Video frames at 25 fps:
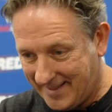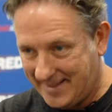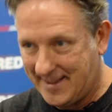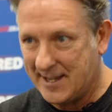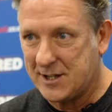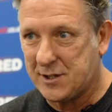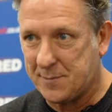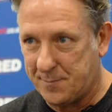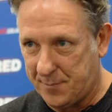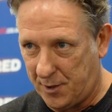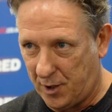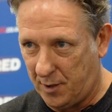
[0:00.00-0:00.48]

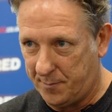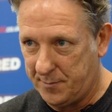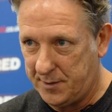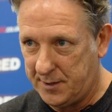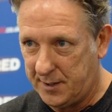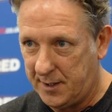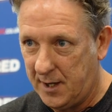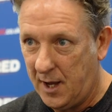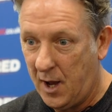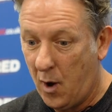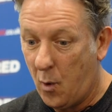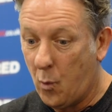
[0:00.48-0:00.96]
this
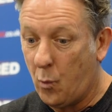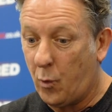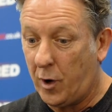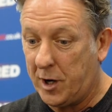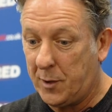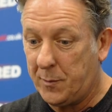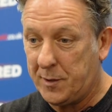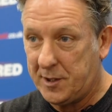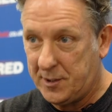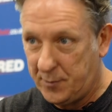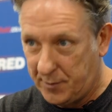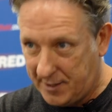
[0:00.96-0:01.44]
moment, what
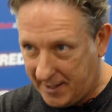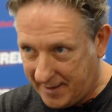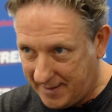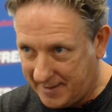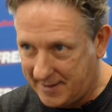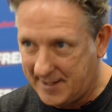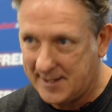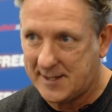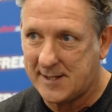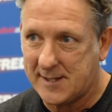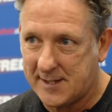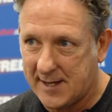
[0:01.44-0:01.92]
are we doing in
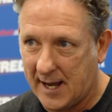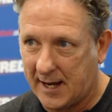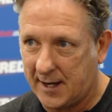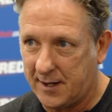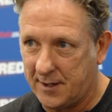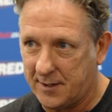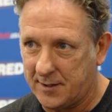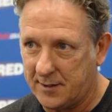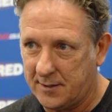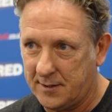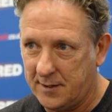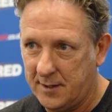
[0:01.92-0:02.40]
this
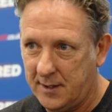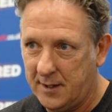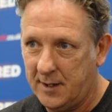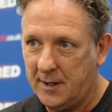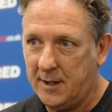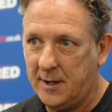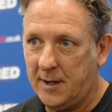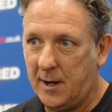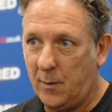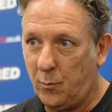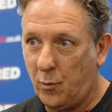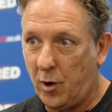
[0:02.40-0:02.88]
second,
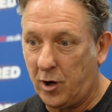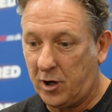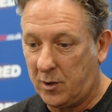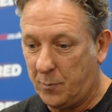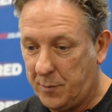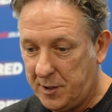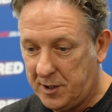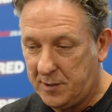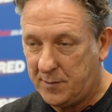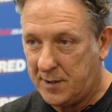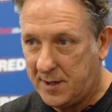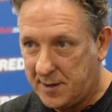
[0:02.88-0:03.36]
and what can
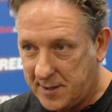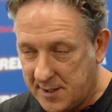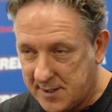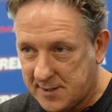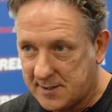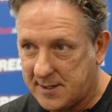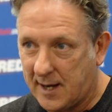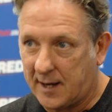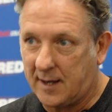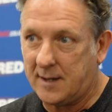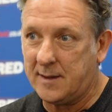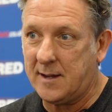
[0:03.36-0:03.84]
we do in this
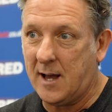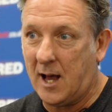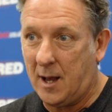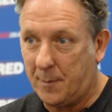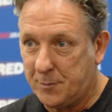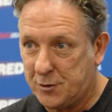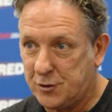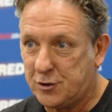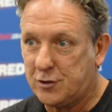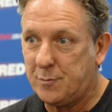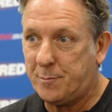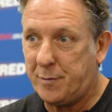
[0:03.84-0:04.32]
second that
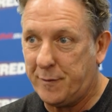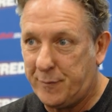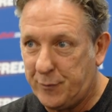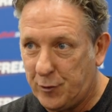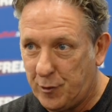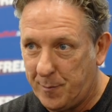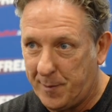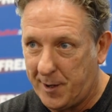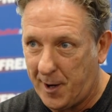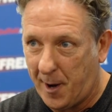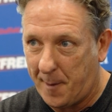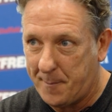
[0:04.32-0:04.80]
helps us to
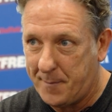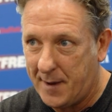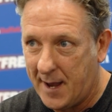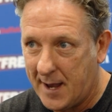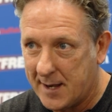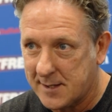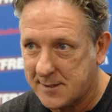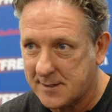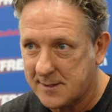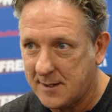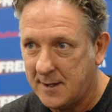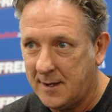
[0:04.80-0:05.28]
perform in our
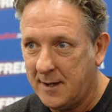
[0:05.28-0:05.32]
best.